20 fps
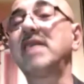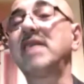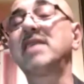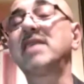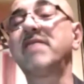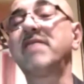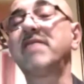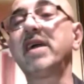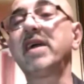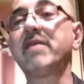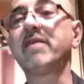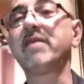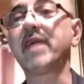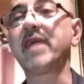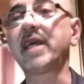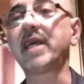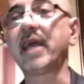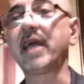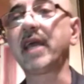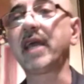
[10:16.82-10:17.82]
very, very
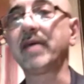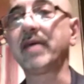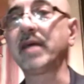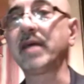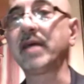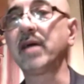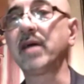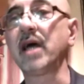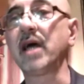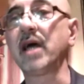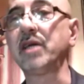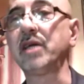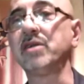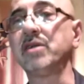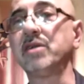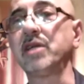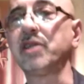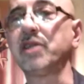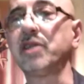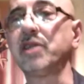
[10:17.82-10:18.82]
caring. You're
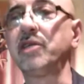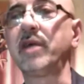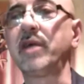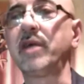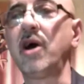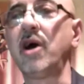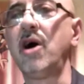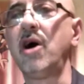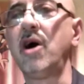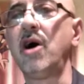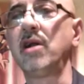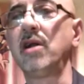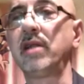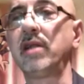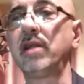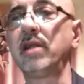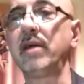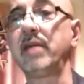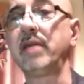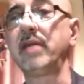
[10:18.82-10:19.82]
doing all
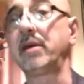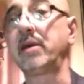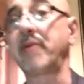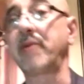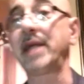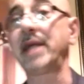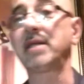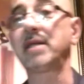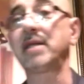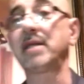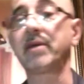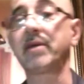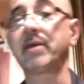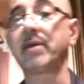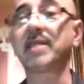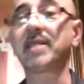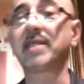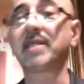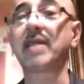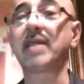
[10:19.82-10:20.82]
the great
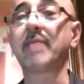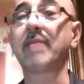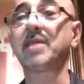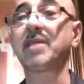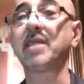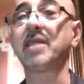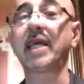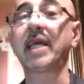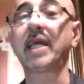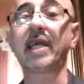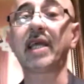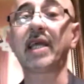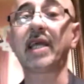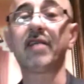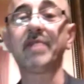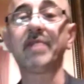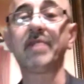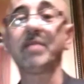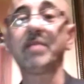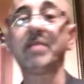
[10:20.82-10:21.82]
steps to take care of
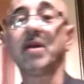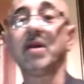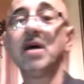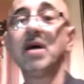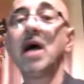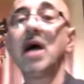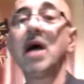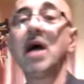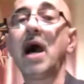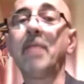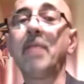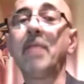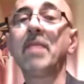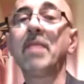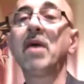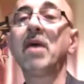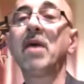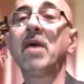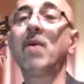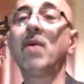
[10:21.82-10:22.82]
people.
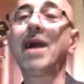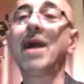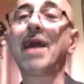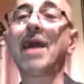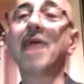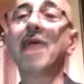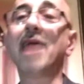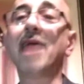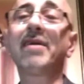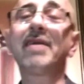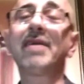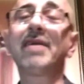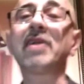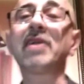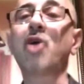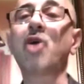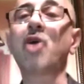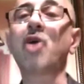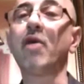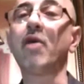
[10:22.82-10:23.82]
Well, other than
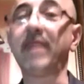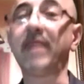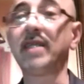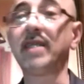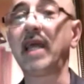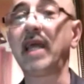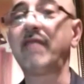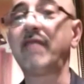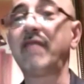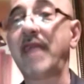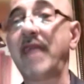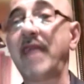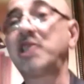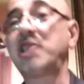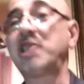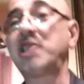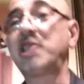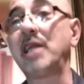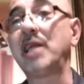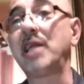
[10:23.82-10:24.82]
COVID,
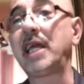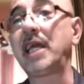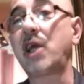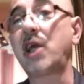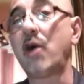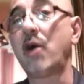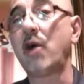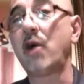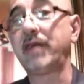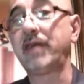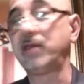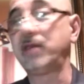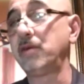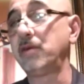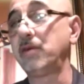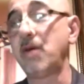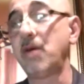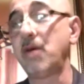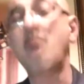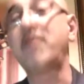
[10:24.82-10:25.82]
eventually COVID
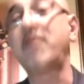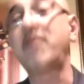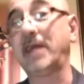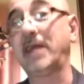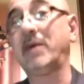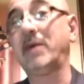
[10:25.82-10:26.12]
hopefully will